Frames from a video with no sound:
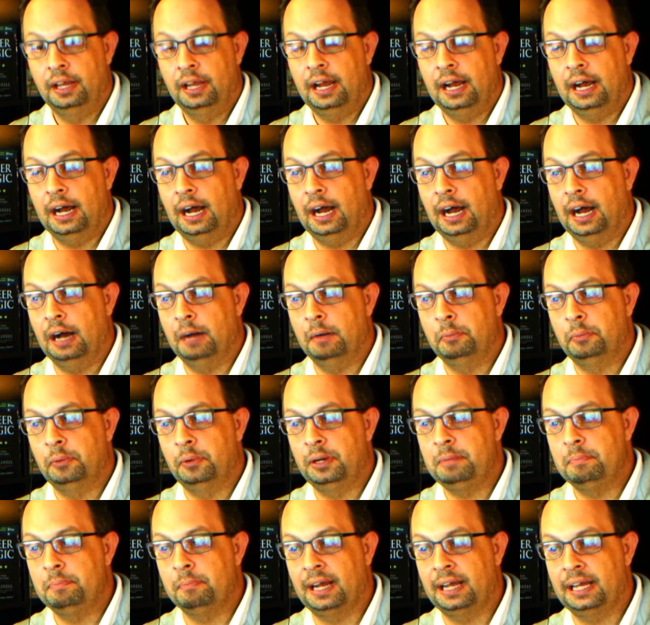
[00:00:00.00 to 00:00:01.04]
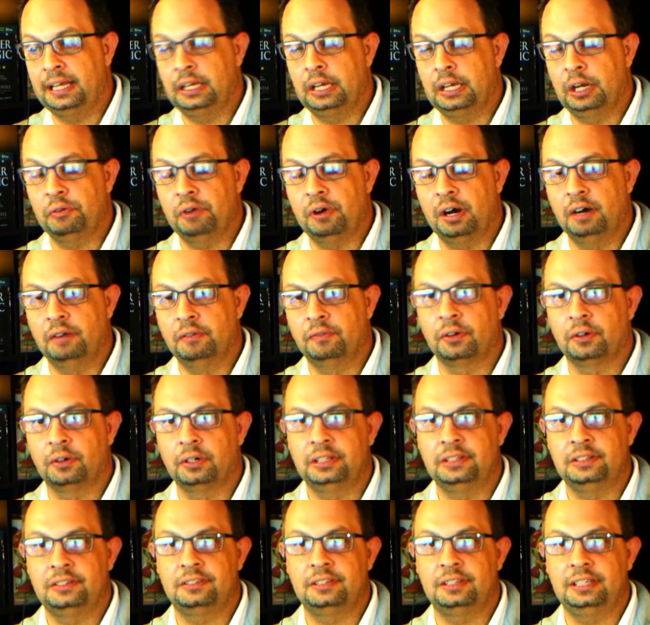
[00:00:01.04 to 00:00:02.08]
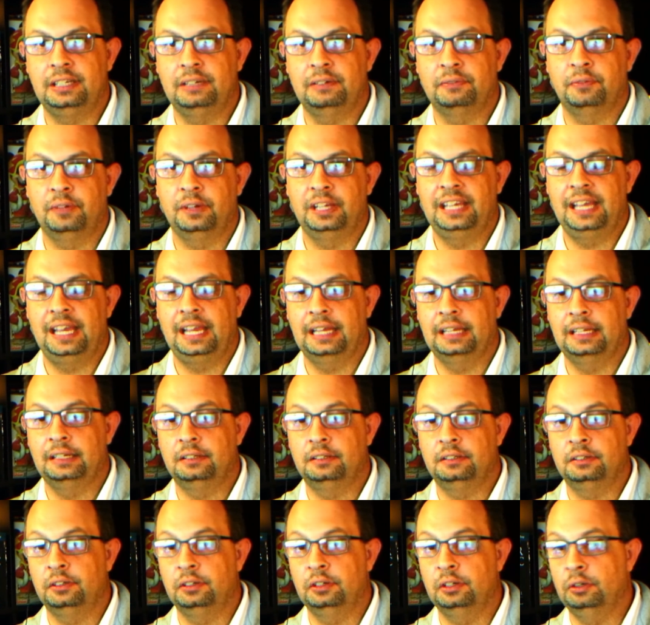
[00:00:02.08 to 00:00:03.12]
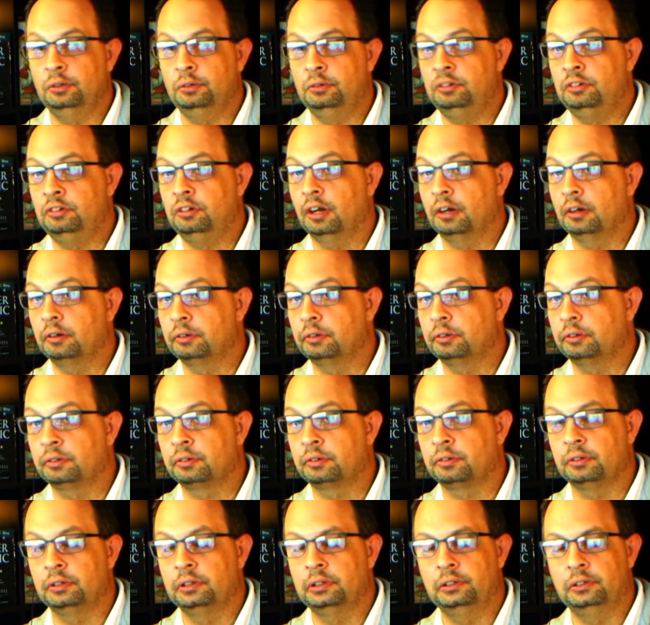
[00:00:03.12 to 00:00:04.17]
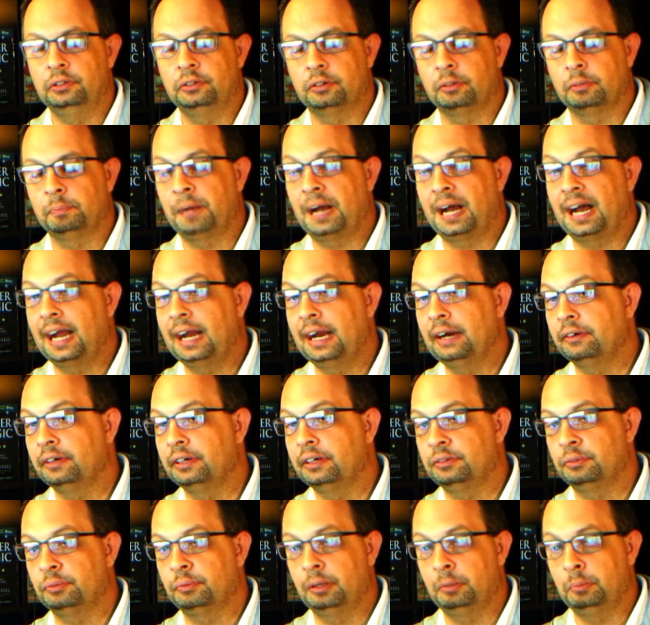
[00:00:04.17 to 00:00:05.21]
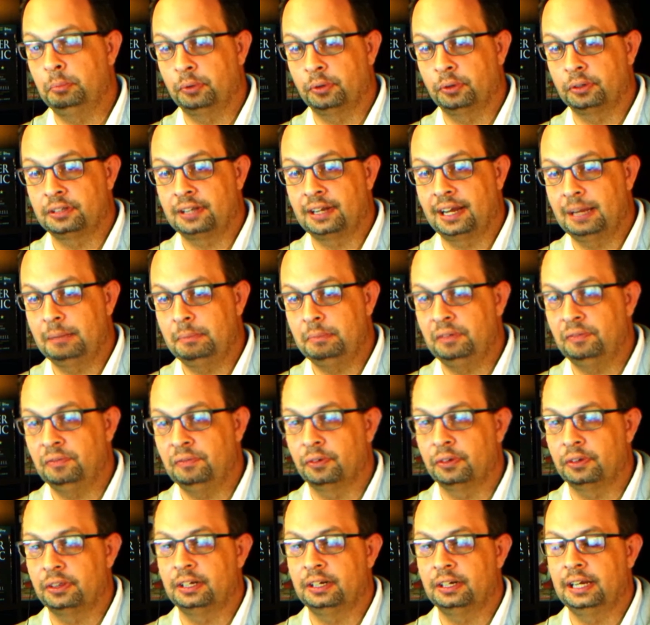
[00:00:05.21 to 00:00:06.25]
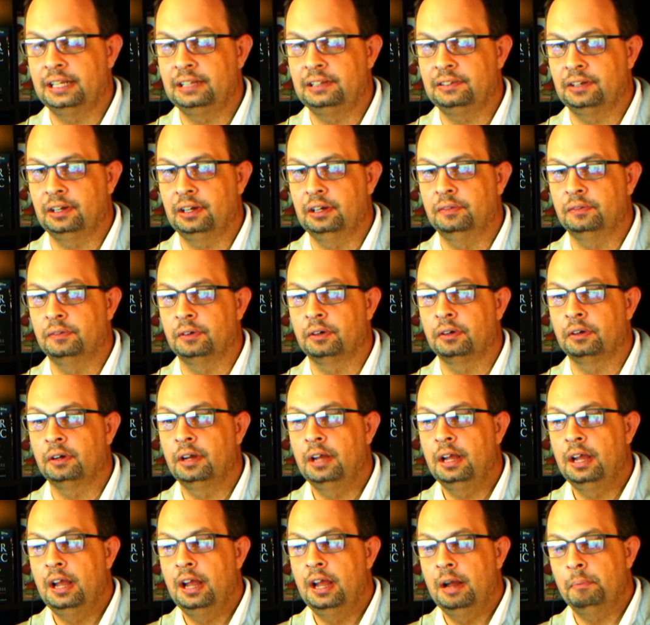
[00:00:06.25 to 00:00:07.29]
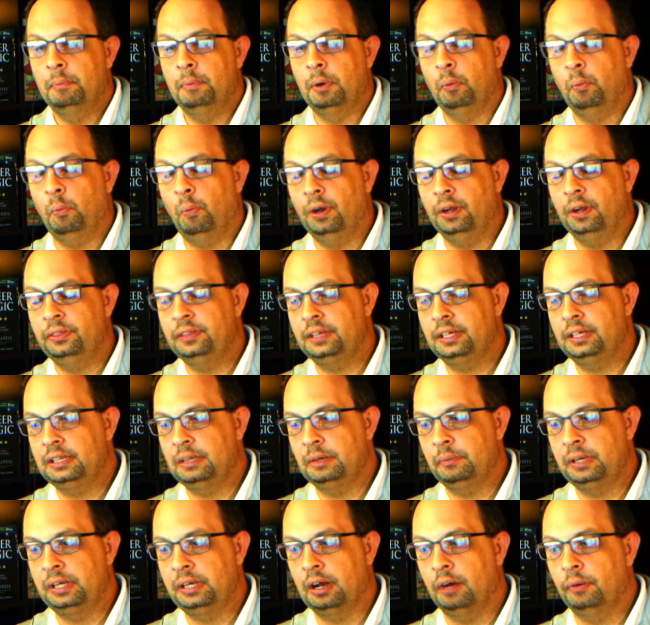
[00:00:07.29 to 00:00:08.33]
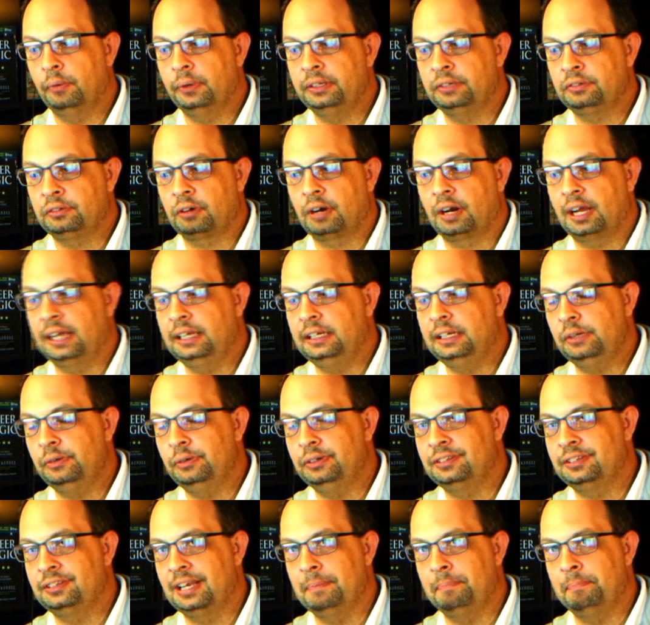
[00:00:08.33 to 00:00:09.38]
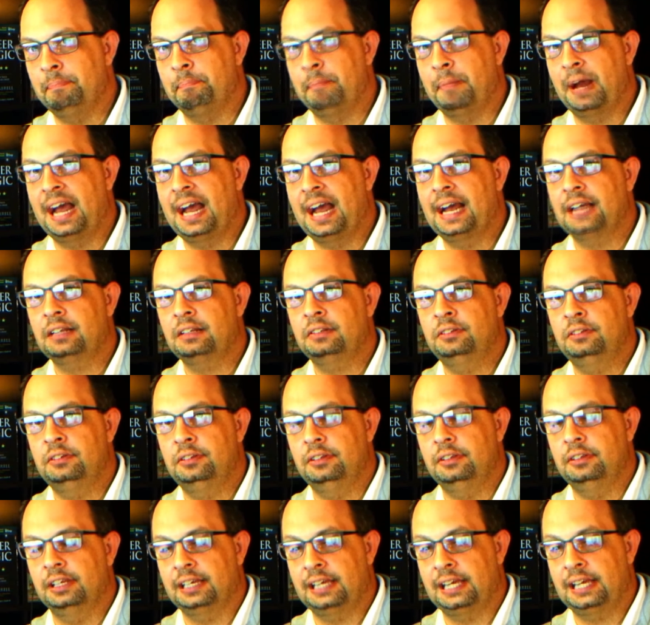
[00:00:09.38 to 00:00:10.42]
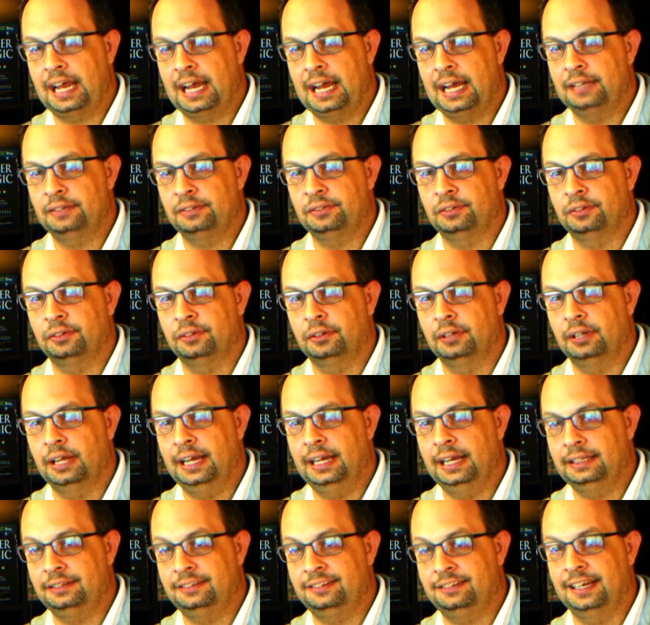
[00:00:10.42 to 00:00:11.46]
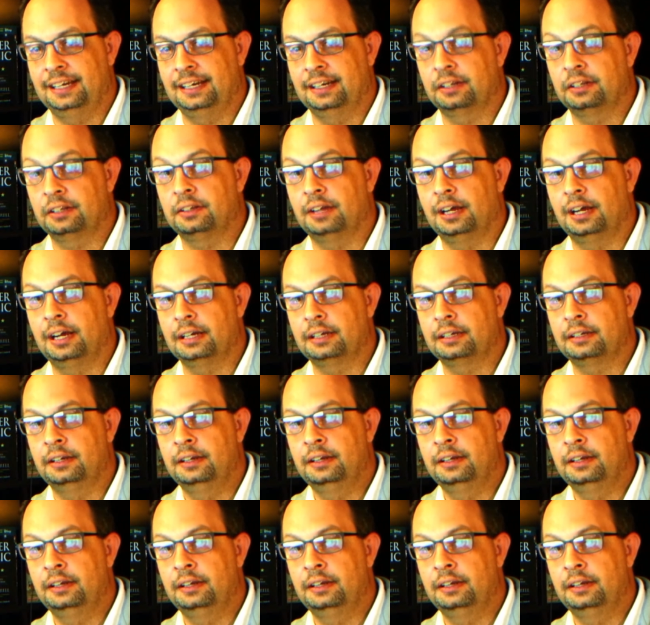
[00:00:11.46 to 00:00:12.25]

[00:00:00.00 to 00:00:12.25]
We might go over and see if we can't do Jungle Cruise or Pirates one more time before the night's over. But one thing that we always try and do is get back to the castle at 10 o'clock.